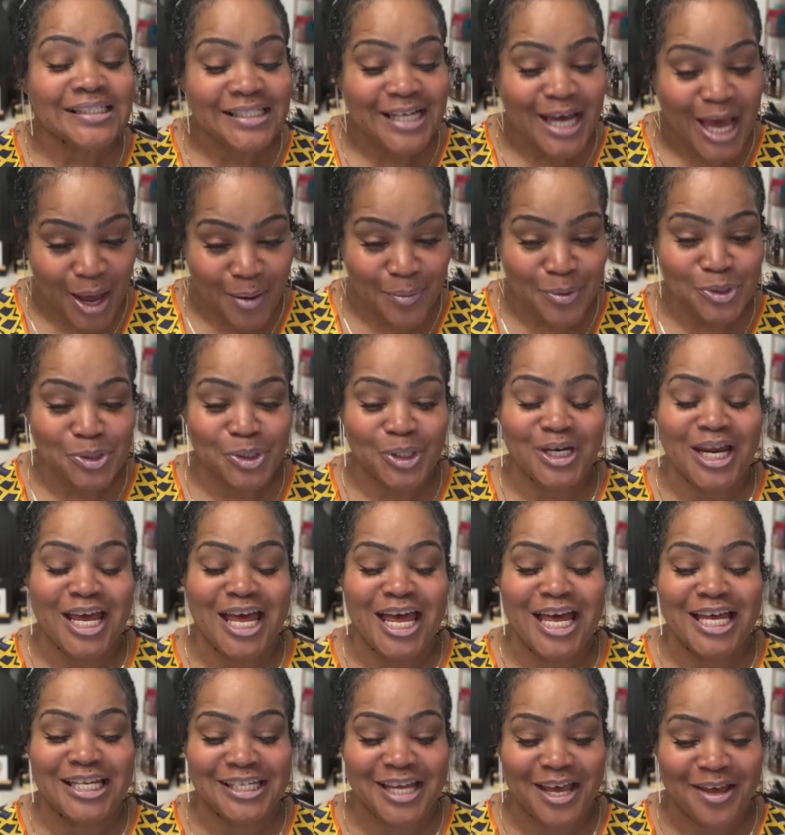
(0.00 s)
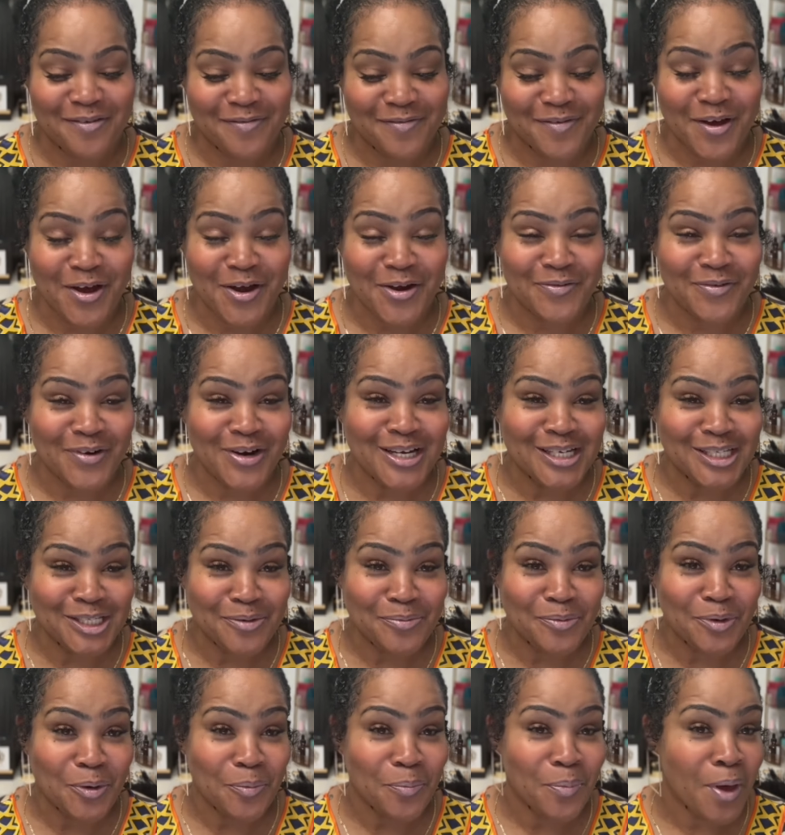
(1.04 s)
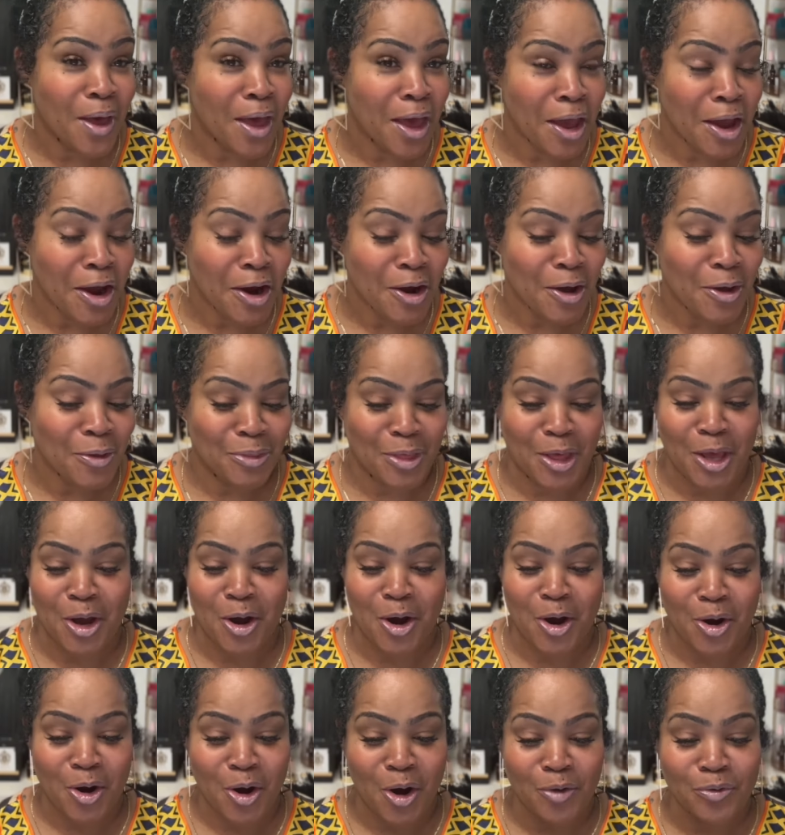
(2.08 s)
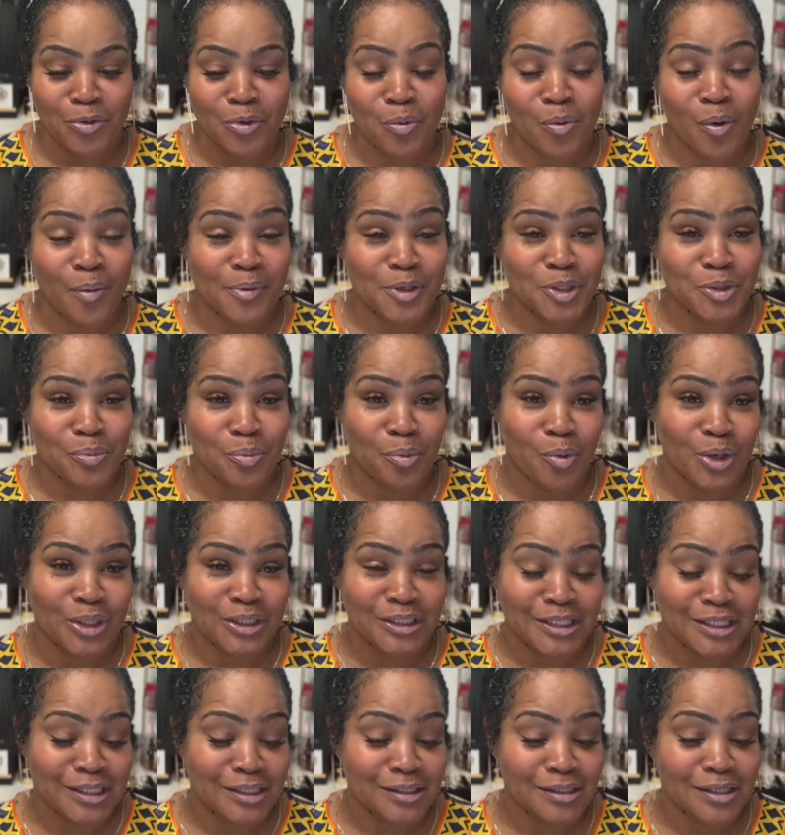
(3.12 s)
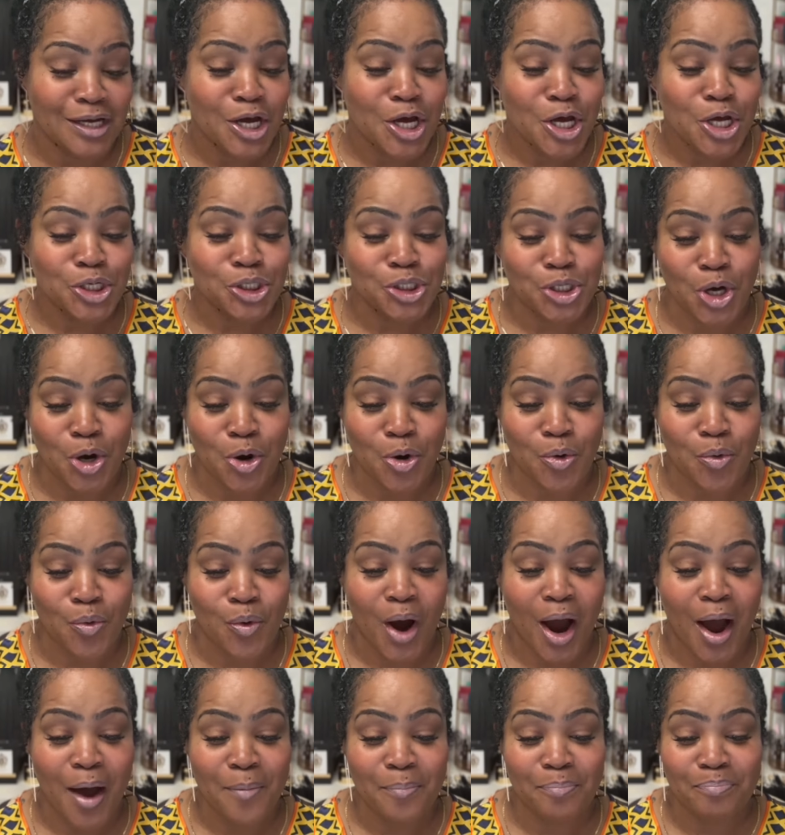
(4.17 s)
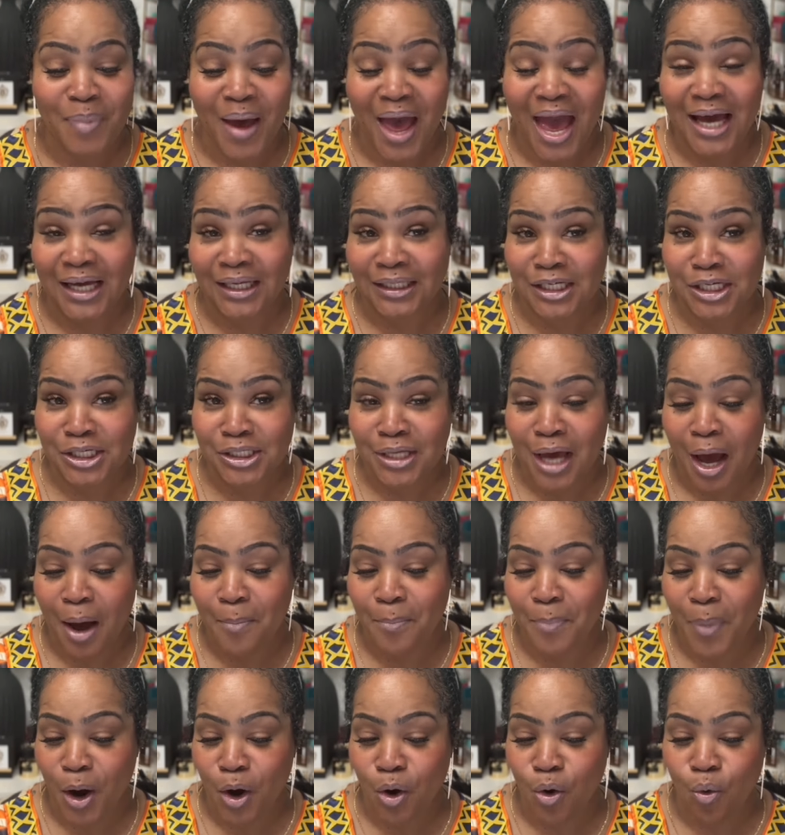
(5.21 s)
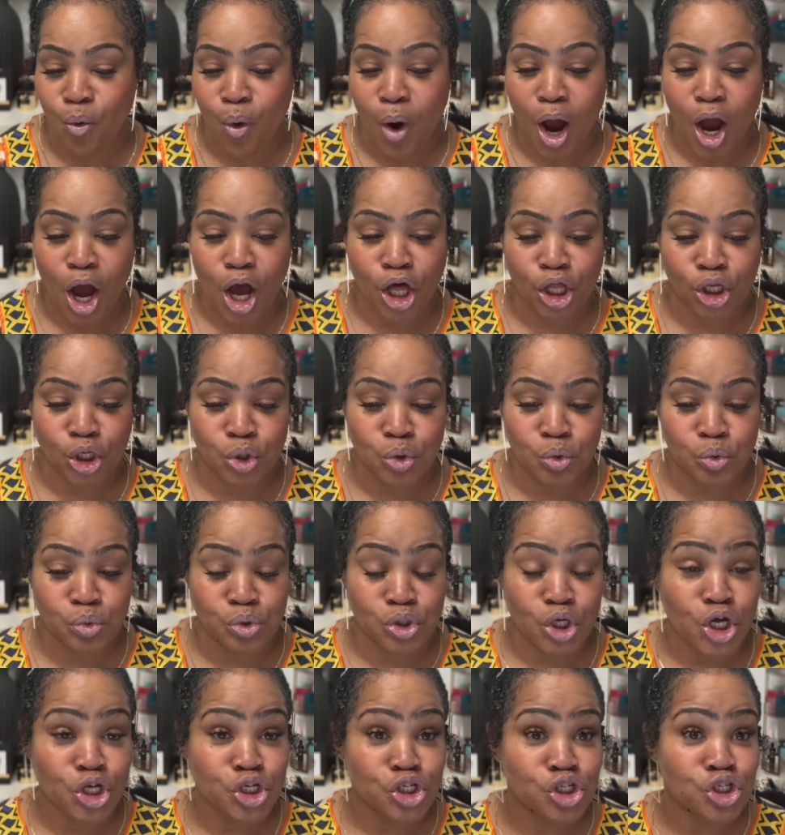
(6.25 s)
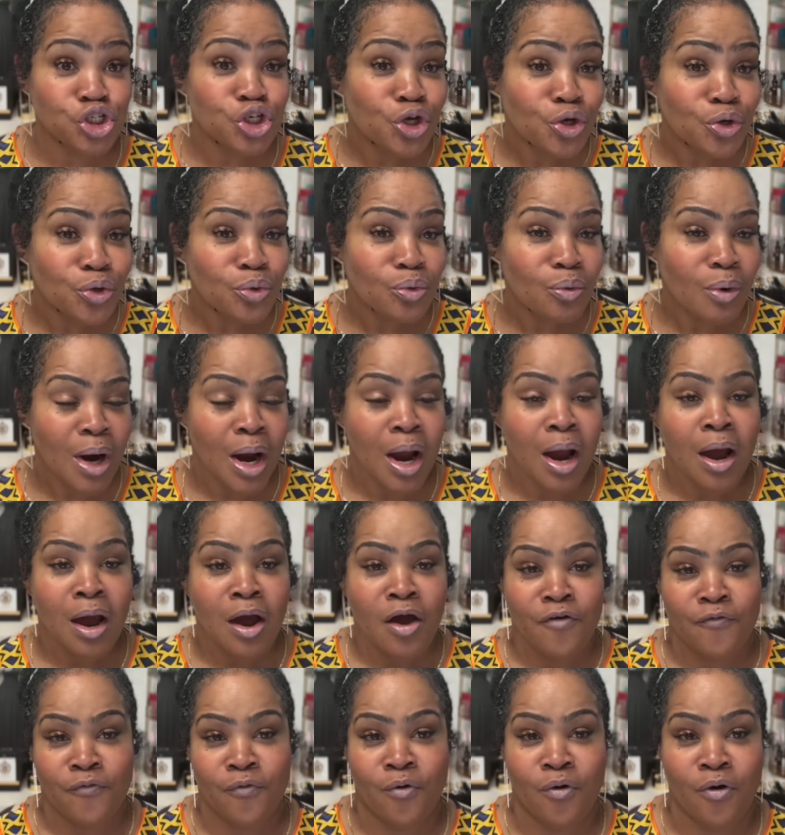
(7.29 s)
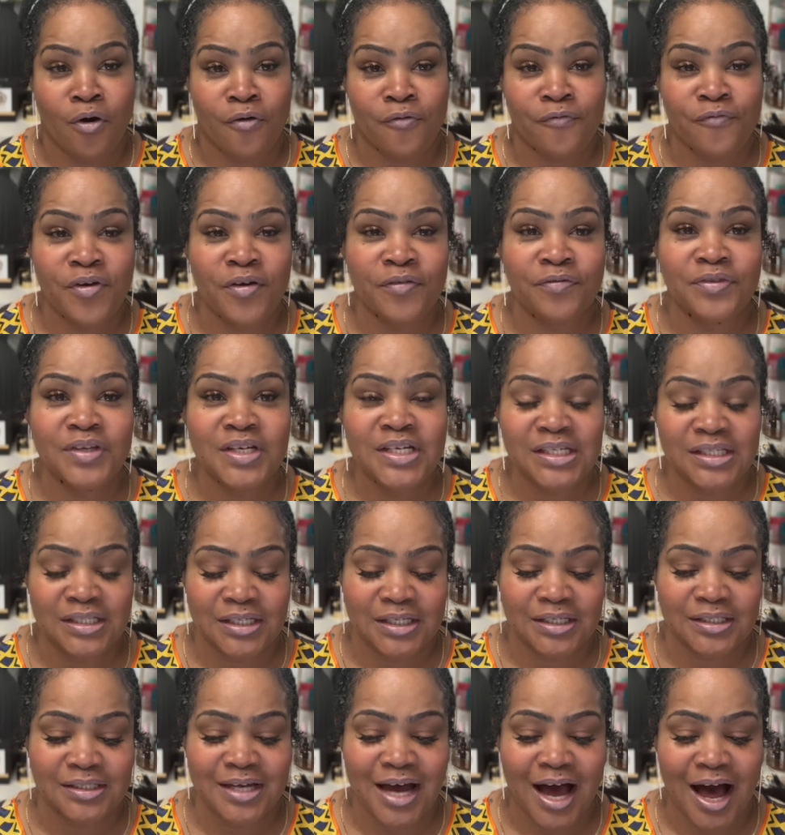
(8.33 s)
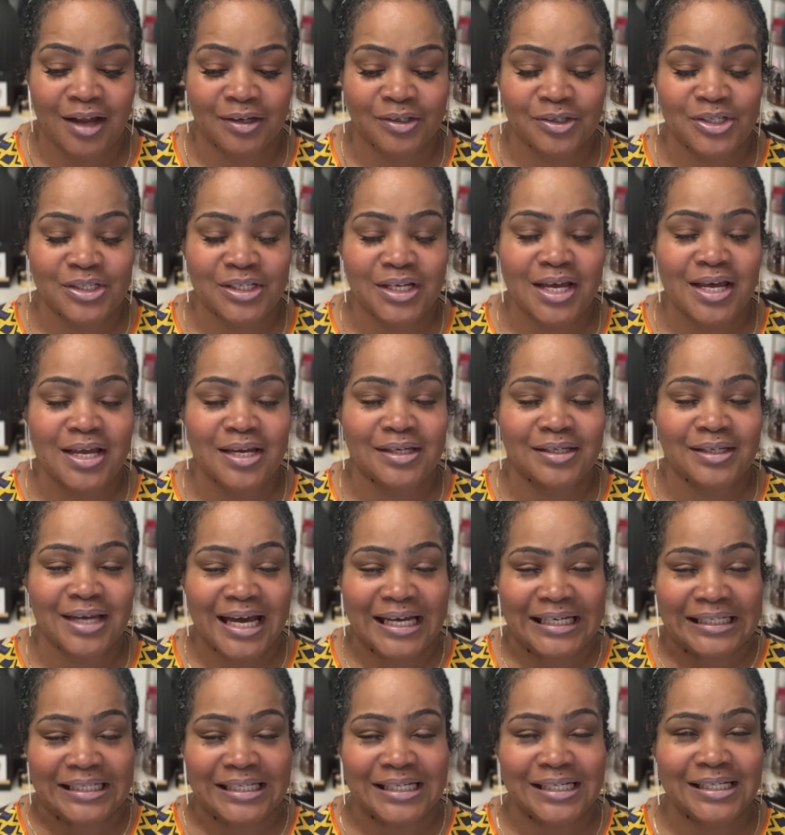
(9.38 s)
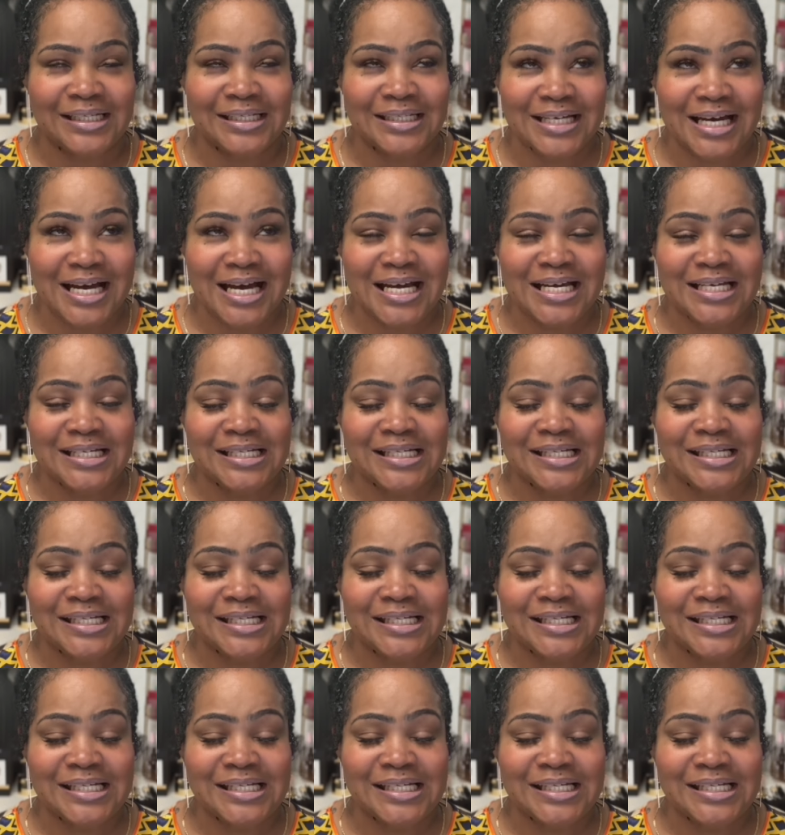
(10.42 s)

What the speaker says: Amazon has a very similar pair. They are called the Woman's Pointed Toe Backless Buckle Closed Shoe for $56.99.